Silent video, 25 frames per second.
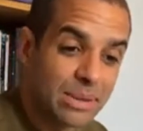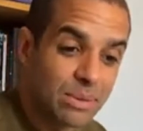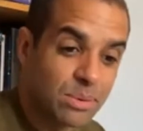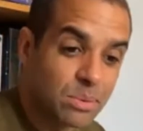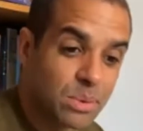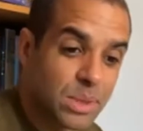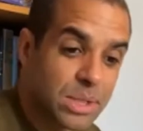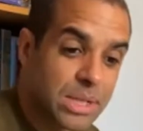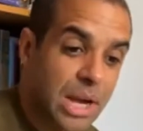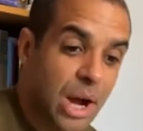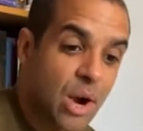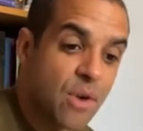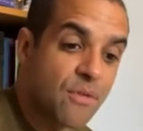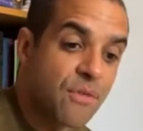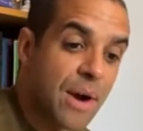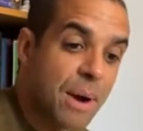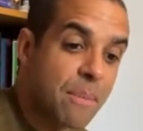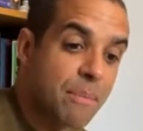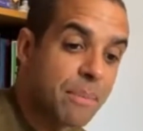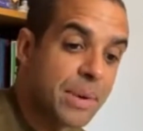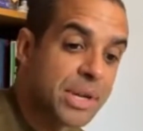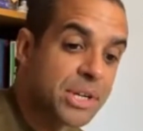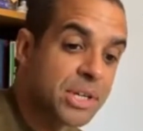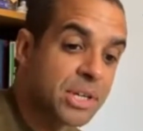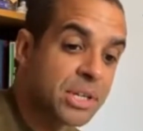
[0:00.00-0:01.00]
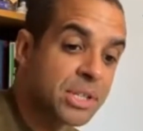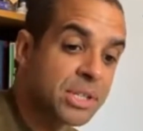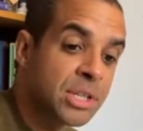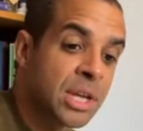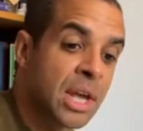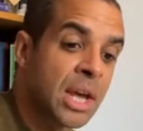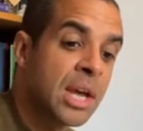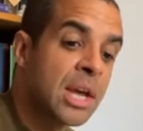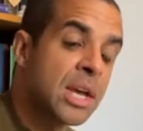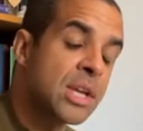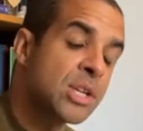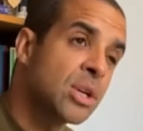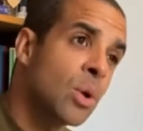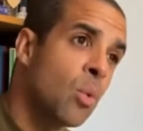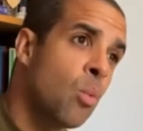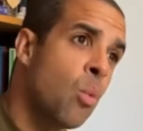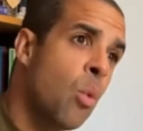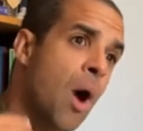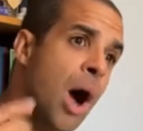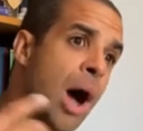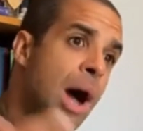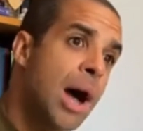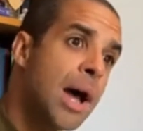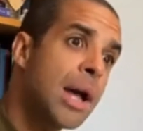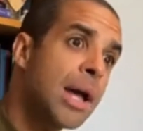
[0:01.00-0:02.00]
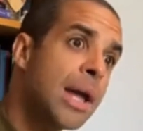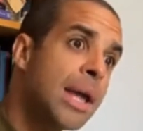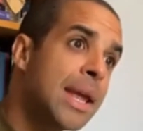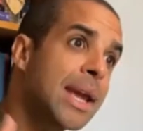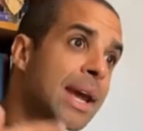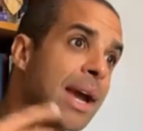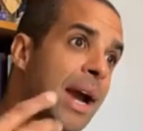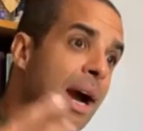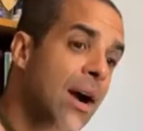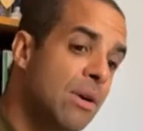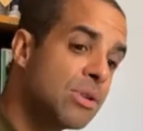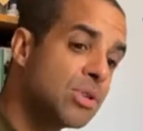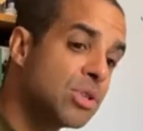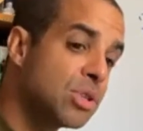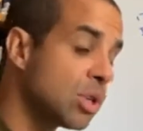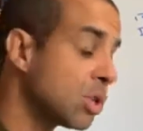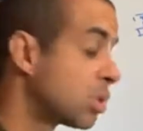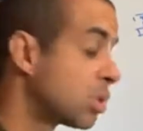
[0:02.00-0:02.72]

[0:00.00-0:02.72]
just over ambitious. So what I encourage you to